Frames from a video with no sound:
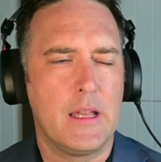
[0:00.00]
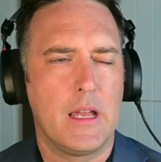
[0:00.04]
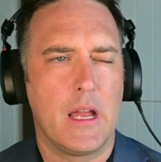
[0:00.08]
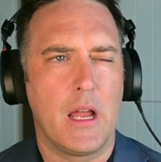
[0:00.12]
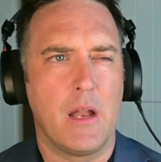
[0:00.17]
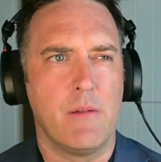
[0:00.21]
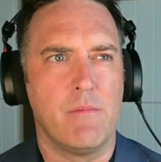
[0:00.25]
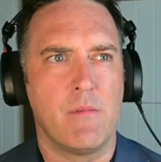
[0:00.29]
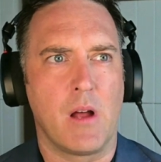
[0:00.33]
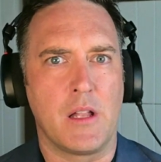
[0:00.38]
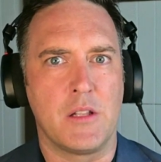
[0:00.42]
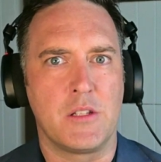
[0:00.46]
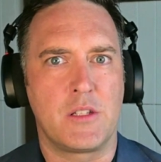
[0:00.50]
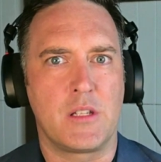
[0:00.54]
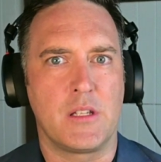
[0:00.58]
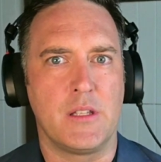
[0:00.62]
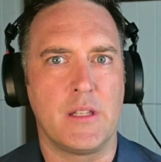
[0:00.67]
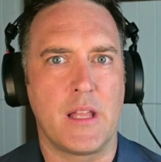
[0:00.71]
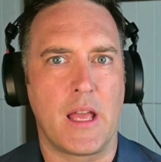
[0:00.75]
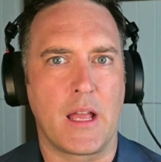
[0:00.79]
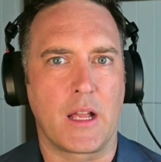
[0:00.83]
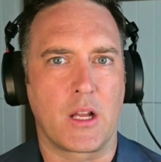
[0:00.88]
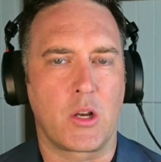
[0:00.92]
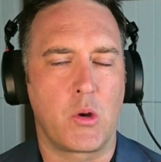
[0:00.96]
and runs
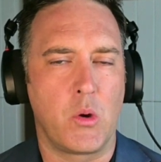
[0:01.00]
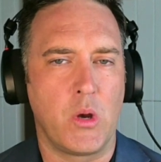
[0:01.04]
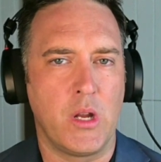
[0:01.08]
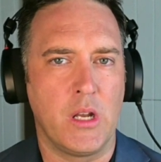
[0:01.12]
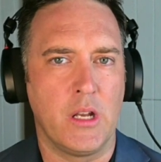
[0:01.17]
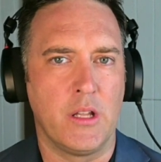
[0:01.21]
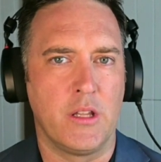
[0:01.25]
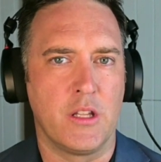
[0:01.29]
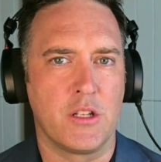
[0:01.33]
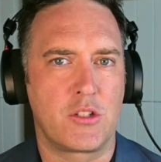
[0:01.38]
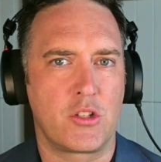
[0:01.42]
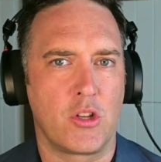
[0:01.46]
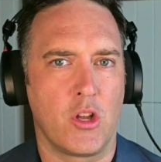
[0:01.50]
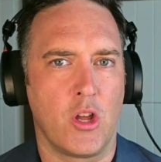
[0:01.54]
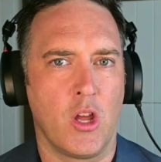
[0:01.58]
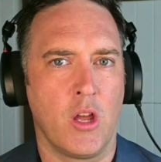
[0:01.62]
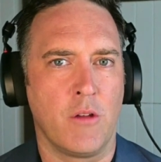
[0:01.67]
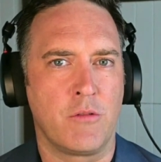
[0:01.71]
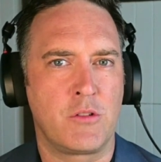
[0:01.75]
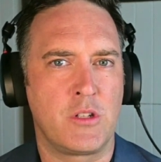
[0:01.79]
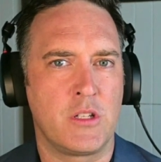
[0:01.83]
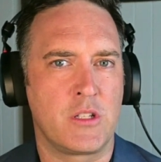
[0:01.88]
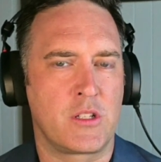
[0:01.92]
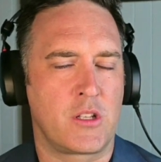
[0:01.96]
in that Queen of the
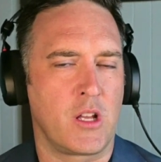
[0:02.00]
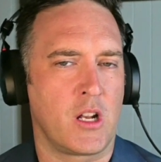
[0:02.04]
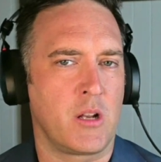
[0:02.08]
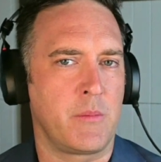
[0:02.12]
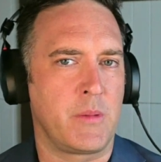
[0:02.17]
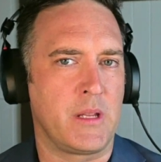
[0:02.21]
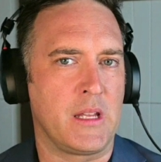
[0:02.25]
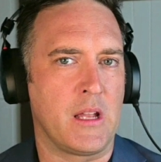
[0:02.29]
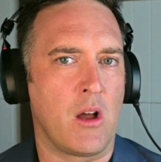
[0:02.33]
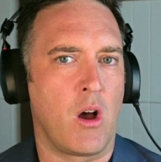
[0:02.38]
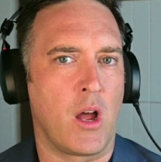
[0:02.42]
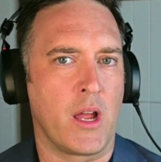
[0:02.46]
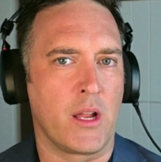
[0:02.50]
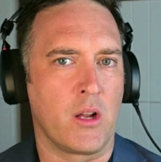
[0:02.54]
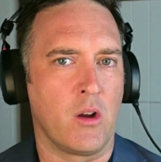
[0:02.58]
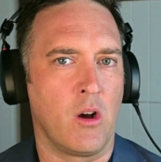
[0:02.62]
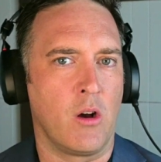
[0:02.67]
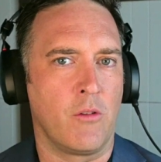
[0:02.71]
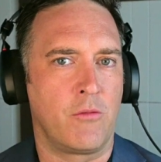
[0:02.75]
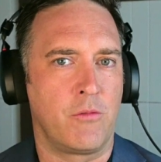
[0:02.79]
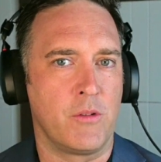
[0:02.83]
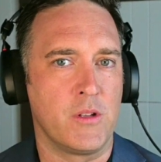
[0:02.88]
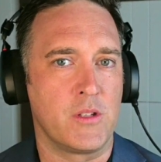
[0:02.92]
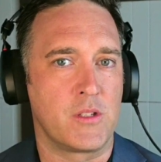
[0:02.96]
Turf, she's going to be eyeing
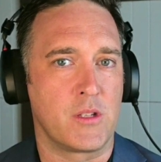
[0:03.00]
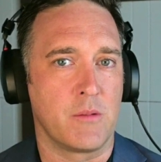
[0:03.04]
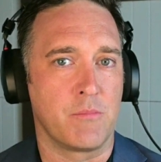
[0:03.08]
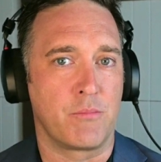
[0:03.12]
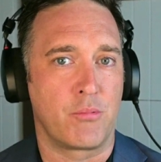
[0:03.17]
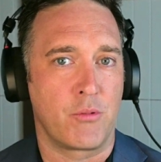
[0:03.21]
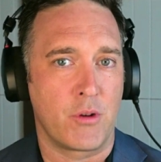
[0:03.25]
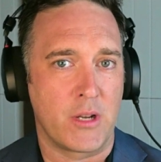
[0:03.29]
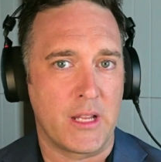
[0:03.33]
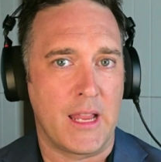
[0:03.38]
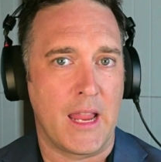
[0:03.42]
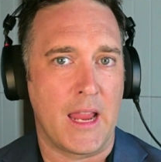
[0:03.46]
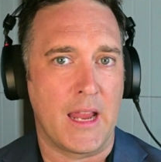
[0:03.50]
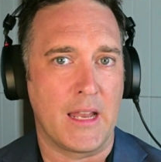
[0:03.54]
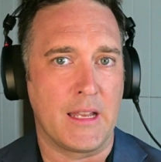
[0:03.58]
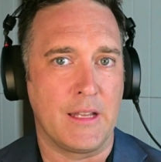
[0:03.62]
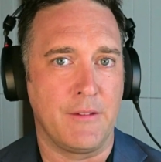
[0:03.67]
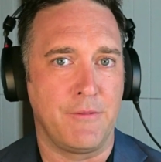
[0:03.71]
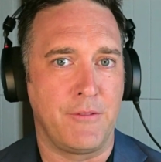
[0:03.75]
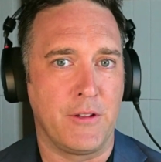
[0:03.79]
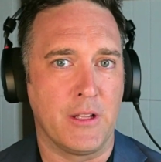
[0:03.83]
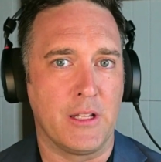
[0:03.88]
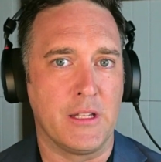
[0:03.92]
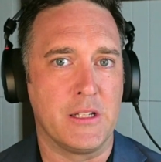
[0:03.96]
off with some pretty
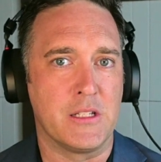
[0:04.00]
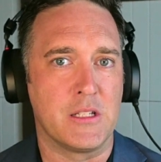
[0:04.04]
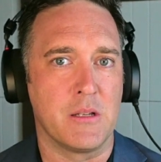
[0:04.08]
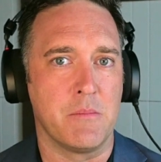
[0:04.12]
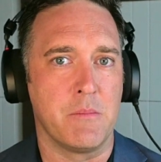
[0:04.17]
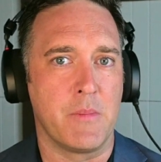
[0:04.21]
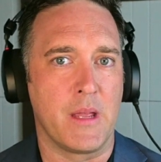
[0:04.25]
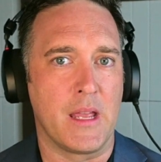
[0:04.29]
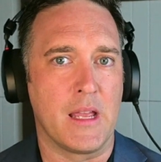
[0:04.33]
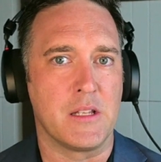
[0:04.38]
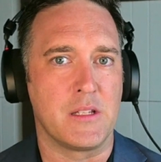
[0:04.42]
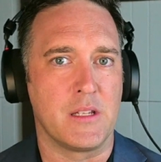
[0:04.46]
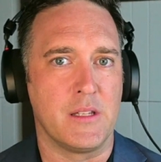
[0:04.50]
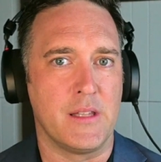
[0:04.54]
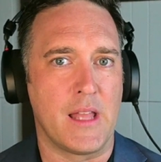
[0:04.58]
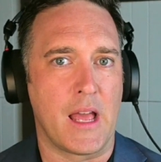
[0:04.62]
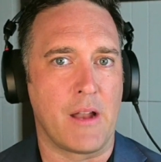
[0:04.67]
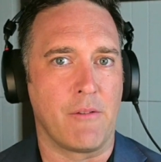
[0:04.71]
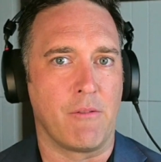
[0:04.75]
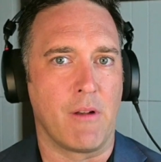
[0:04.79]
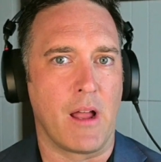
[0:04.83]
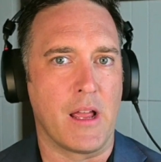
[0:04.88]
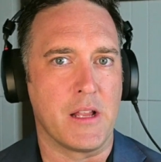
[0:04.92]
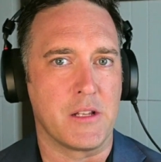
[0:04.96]
handy fillies and mares in
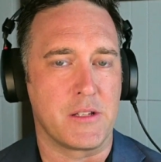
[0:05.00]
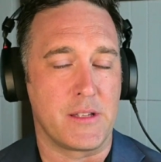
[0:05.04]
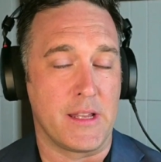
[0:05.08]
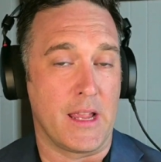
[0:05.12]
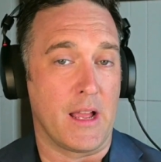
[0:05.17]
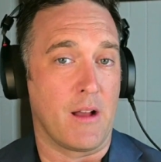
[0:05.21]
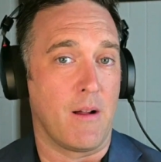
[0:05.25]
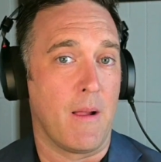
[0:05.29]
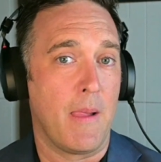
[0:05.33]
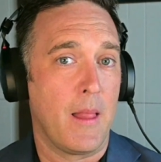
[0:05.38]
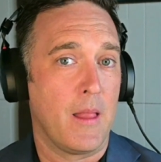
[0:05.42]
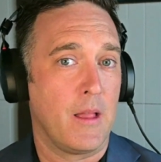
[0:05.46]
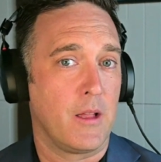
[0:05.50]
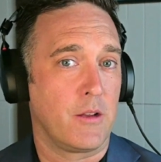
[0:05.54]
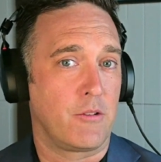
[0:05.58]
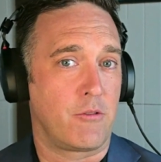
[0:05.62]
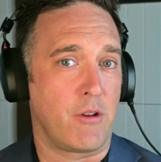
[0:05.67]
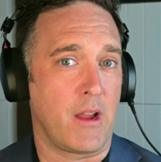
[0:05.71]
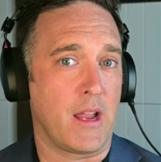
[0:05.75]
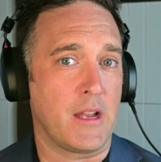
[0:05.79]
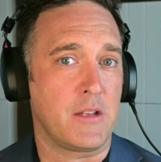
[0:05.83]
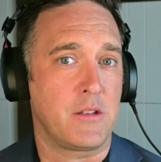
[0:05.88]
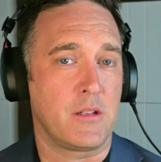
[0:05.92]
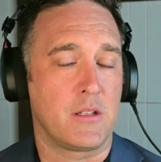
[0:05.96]
that race. Now,
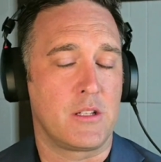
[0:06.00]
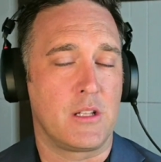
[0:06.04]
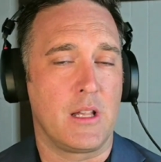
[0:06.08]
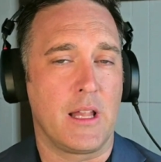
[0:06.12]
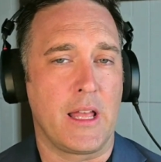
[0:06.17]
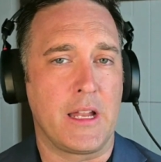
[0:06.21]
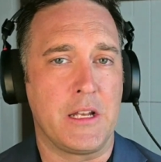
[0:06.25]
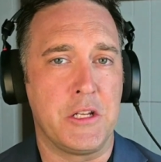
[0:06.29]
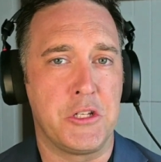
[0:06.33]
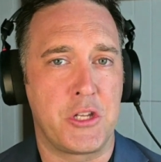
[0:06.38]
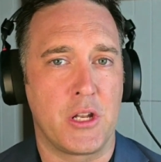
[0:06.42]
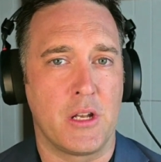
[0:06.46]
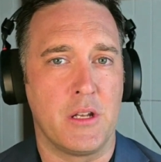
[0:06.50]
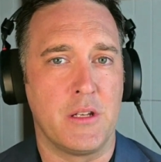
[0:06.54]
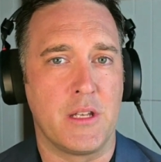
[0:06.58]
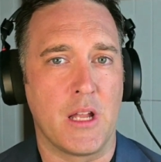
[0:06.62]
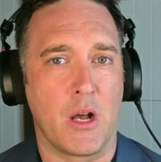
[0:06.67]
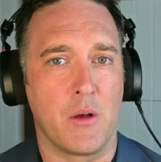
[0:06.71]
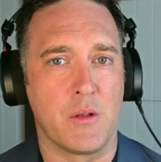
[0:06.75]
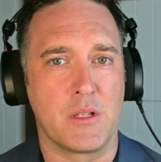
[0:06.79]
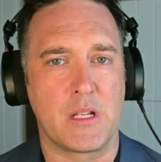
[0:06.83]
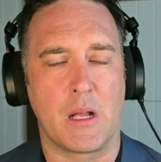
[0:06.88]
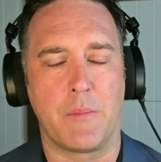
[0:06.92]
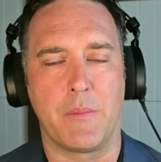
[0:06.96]
granted, Lady
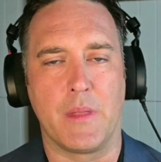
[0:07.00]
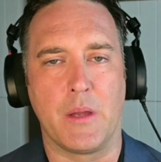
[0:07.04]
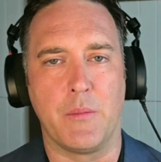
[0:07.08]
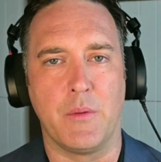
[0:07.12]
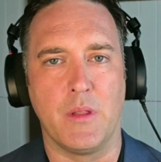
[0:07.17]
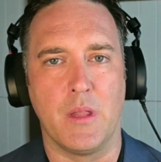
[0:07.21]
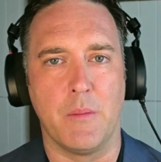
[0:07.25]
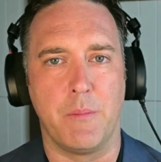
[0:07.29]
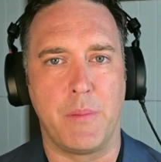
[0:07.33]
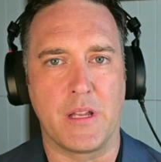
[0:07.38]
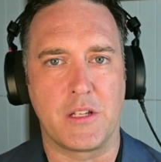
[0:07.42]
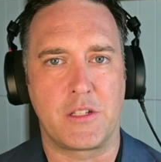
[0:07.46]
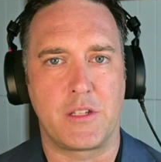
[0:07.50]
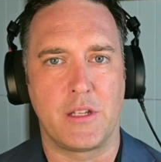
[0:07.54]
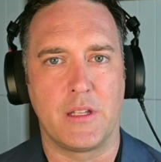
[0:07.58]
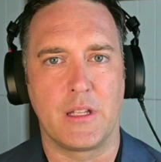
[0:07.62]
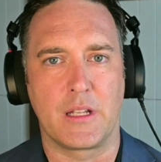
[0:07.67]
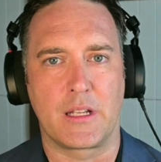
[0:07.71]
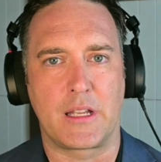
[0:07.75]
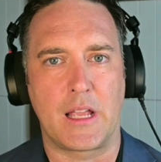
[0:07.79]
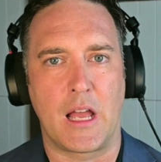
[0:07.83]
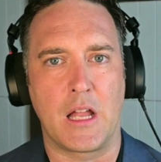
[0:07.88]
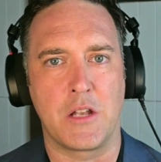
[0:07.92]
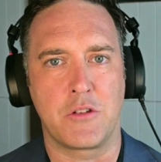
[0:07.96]
Shenandoah is up there with the best in
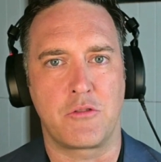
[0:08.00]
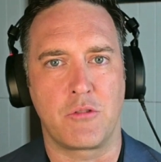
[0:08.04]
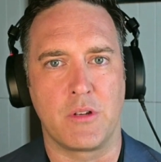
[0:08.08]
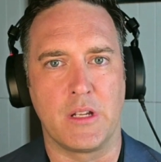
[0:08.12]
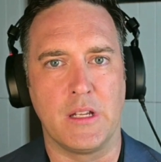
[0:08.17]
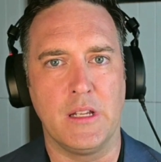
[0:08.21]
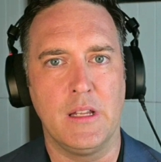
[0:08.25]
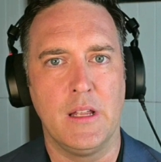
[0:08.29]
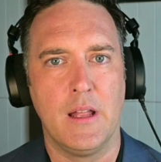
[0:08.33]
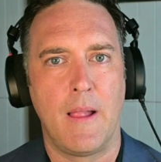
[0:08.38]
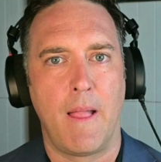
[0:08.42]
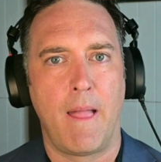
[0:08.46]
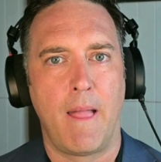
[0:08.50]
the country,